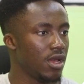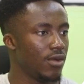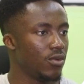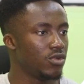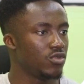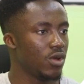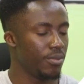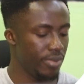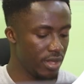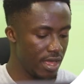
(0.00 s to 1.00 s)
I want to
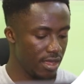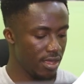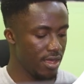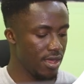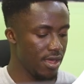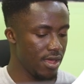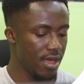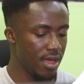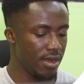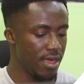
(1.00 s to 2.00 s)
apply
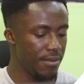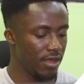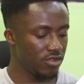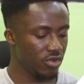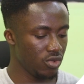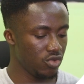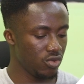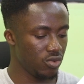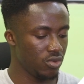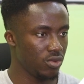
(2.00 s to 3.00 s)
an MX
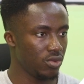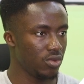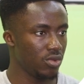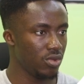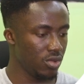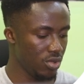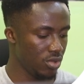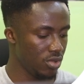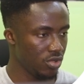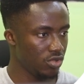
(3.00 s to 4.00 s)
auto.
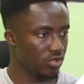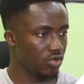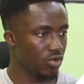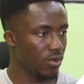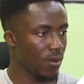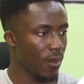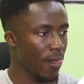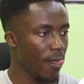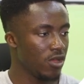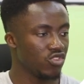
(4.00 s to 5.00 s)
So
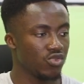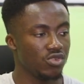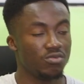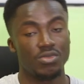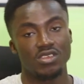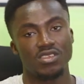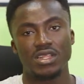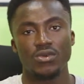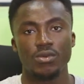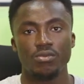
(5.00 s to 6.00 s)

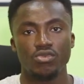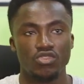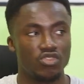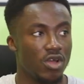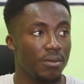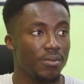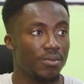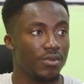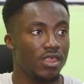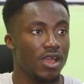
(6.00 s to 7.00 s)
basically with Bootstrap,
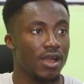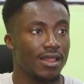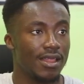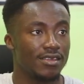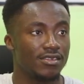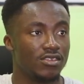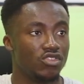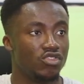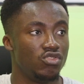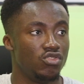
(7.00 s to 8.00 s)
there are classes
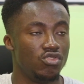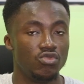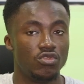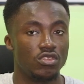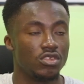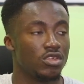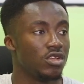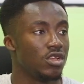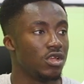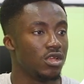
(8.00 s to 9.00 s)
you use
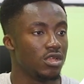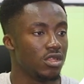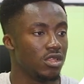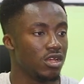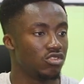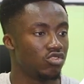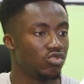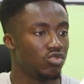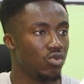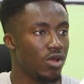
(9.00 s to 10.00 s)
that
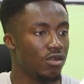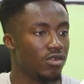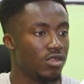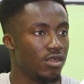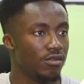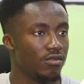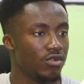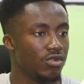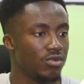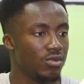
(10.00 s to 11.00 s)
should do everything for
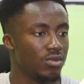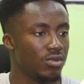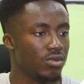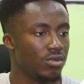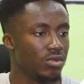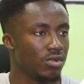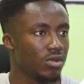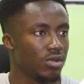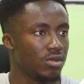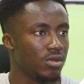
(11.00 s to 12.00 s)
you.
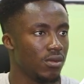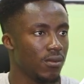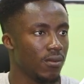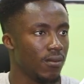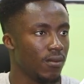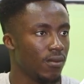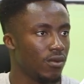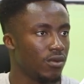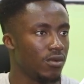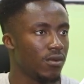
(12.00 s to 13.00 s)
Okay,
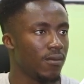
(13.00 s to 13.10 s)
good.